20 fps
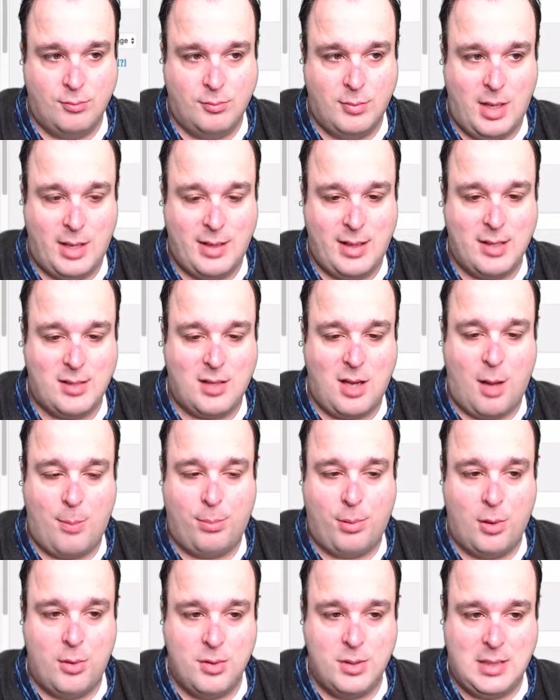And this
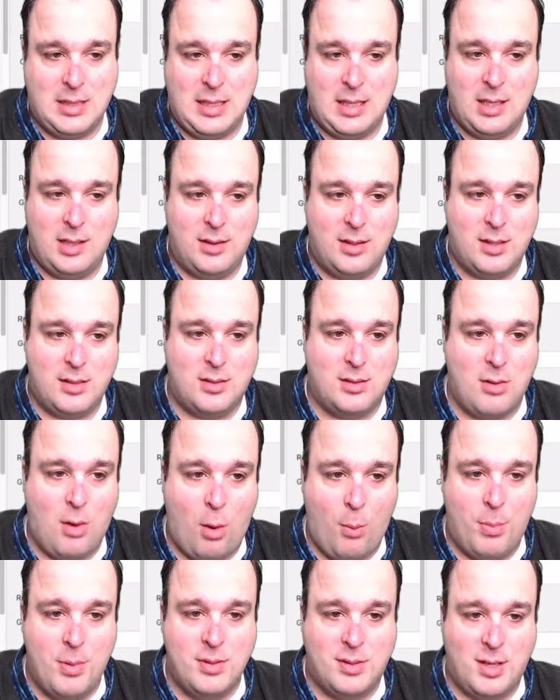opens
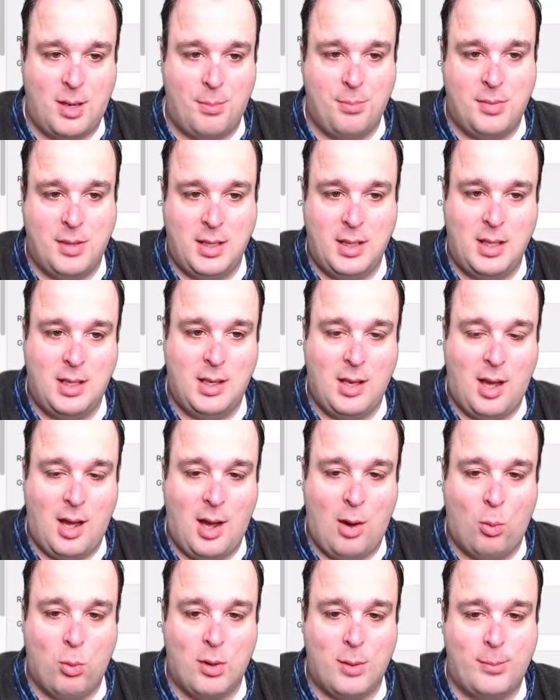up the
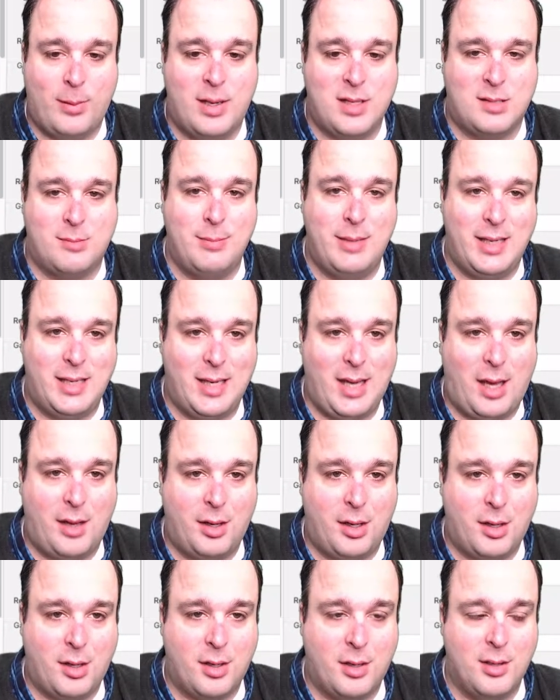WordPress media
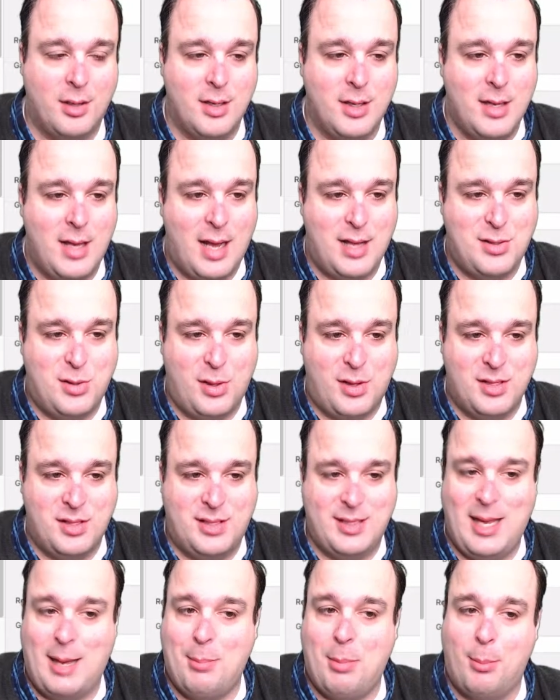editor. As you can
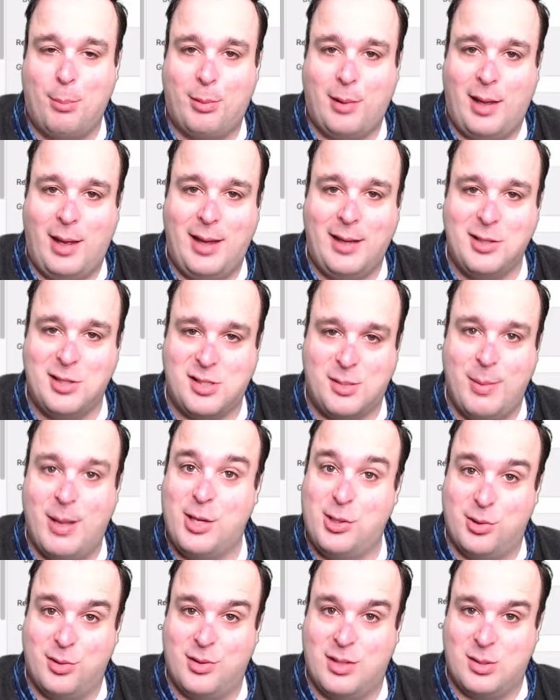see, I've been playing just to make
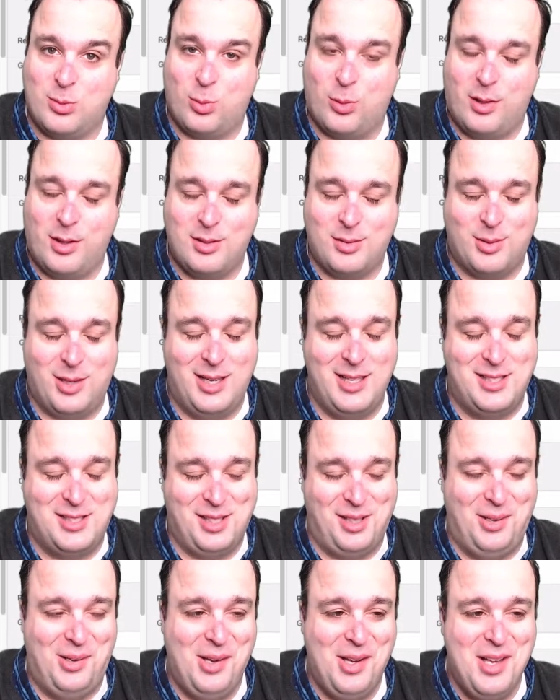sure this works, right?
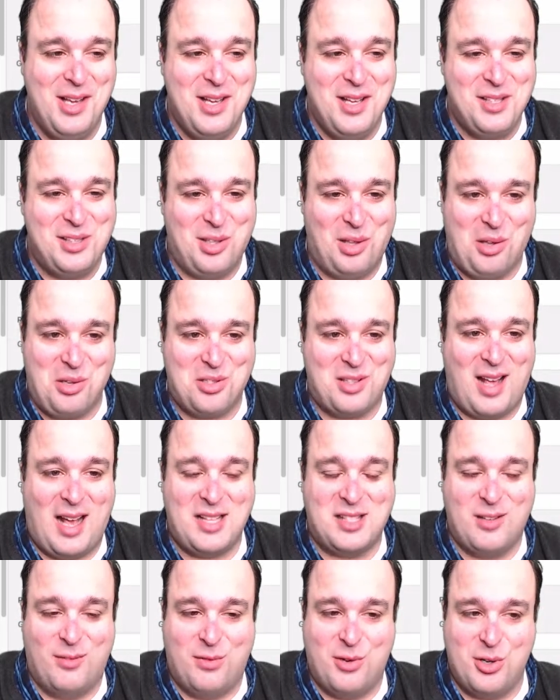So there's
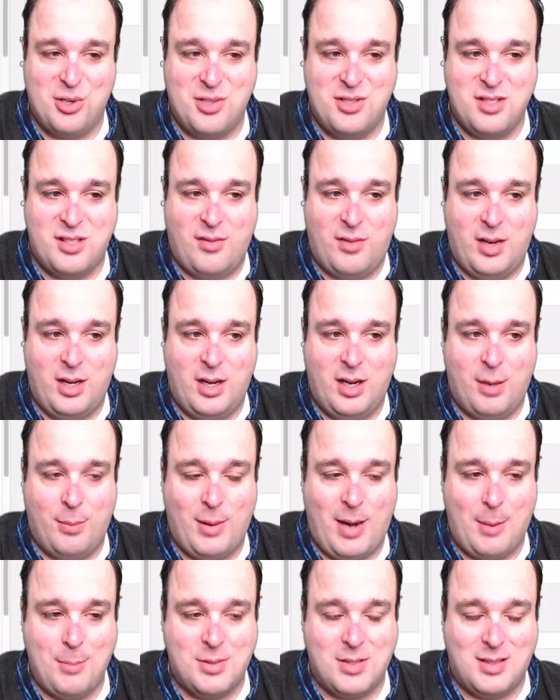lots of versions of it in here, but
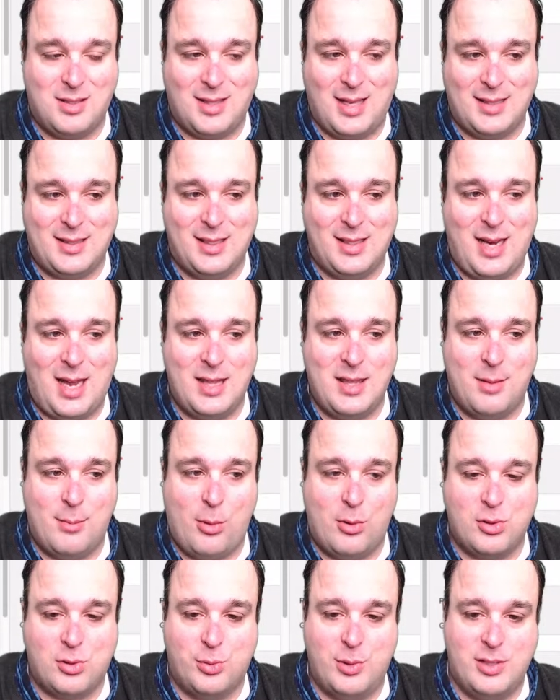I'm selected on the
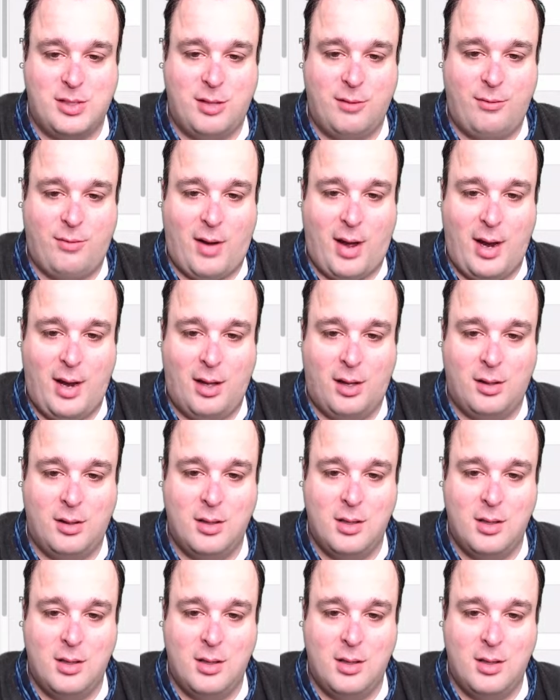most recent file,